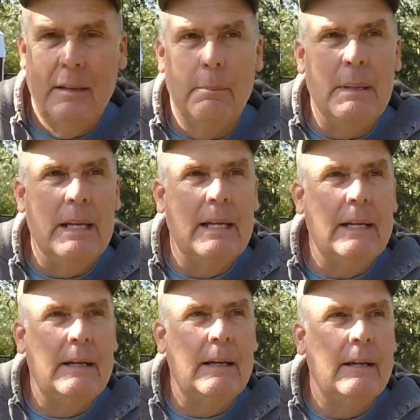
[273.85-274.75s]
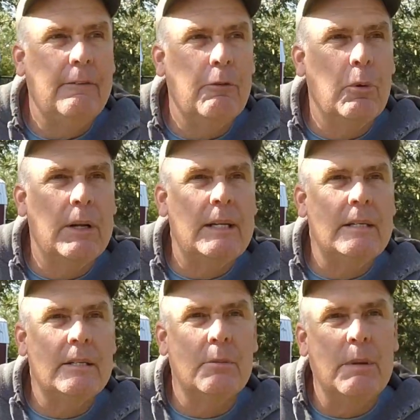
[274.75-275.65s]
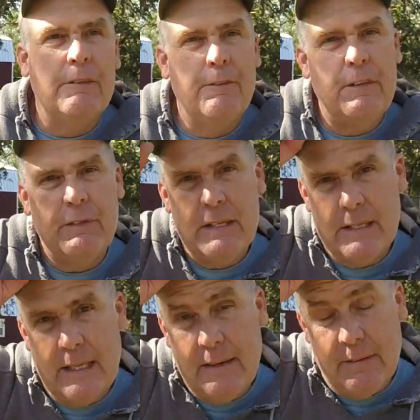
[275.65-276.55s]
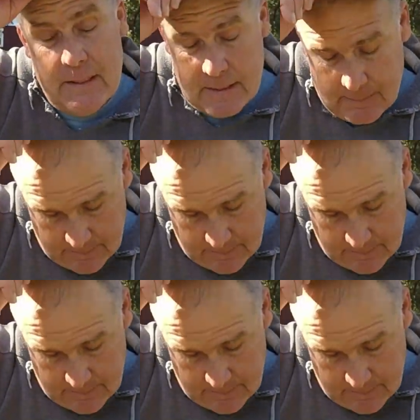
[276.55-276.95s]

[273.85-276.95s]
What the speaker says: mid 40s to mid 50s in the evenings.